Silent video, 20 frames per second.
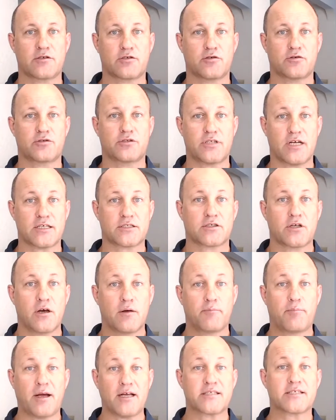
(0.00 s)
You're just
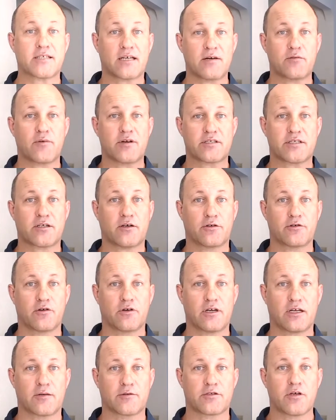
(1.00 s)
basically resting on your
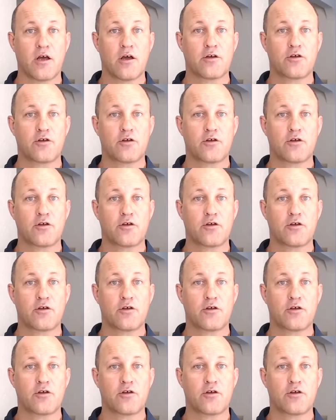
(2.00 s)
ligaments.